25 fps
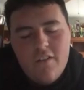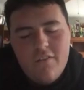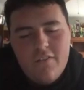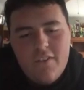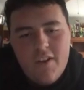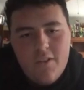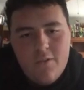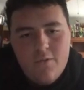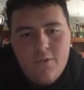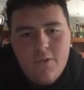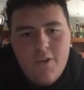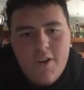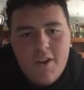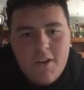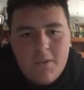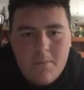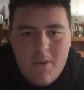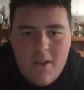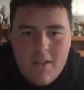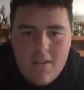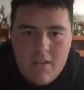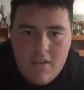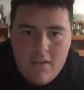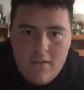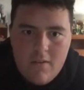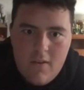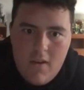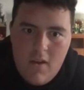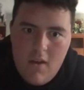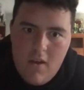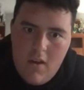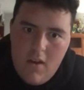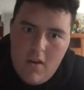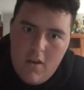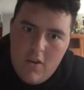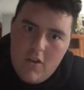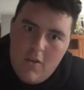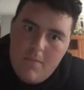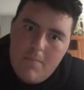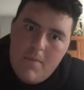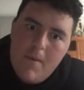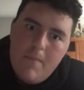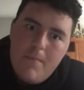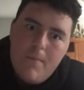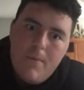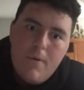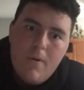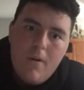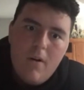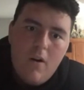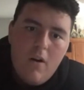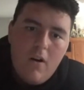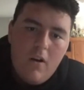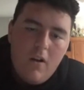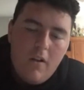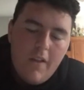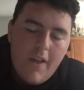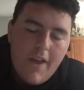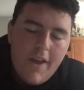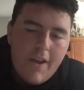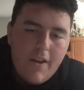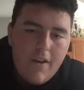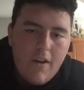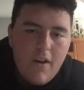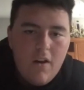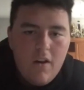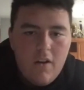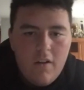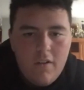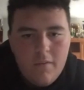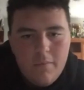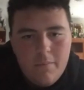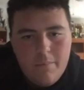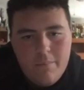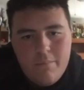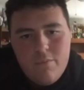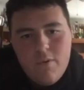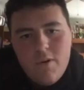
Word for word: gets really expensive. So people were all like, oh,